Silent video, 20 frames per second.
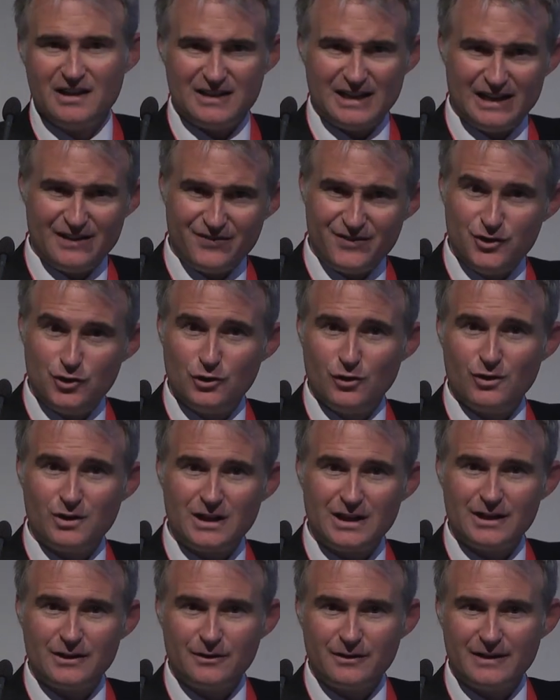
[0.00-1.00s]
that if you don't
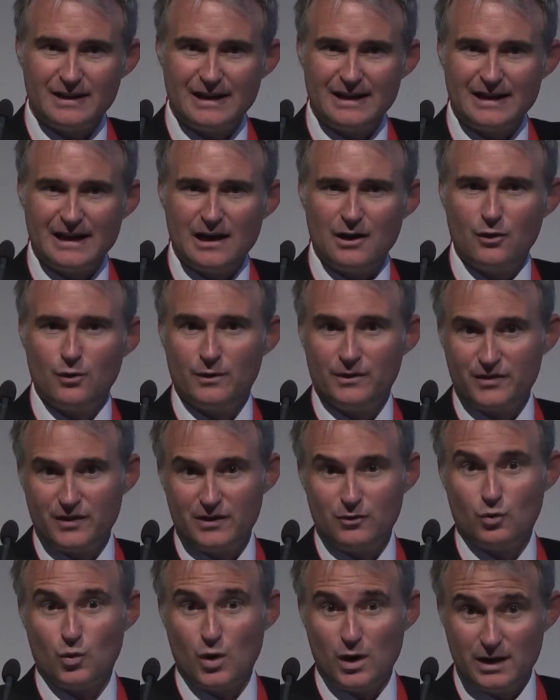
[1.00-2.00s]
clear that out
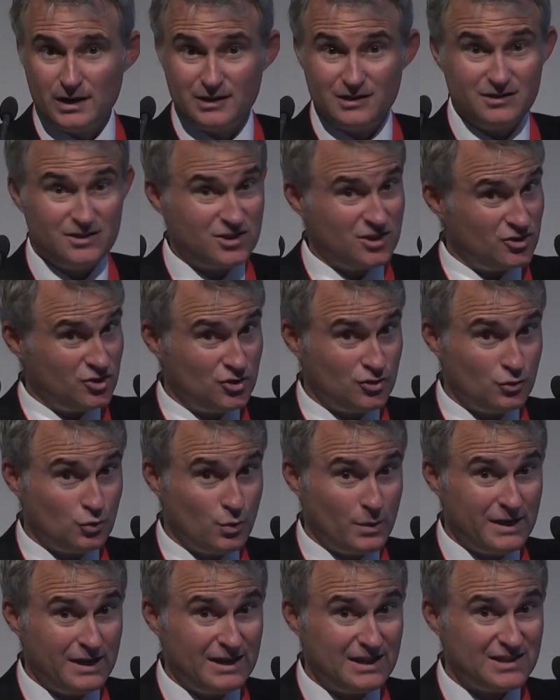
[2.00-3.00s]
within 1 to 2
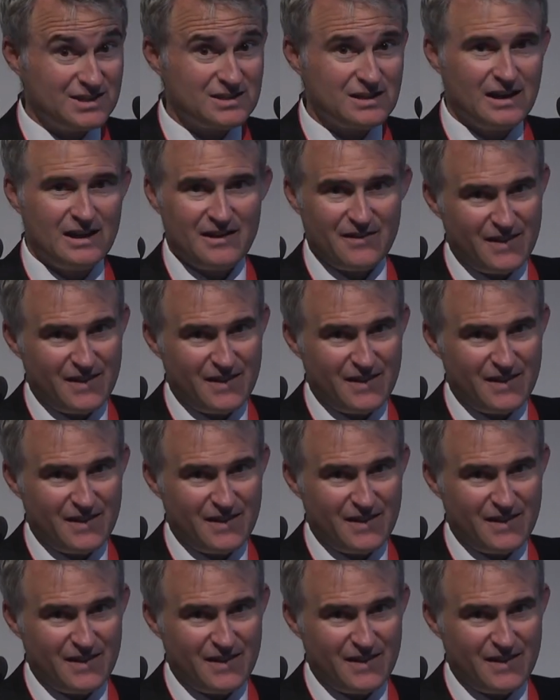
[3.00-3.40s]
weeks,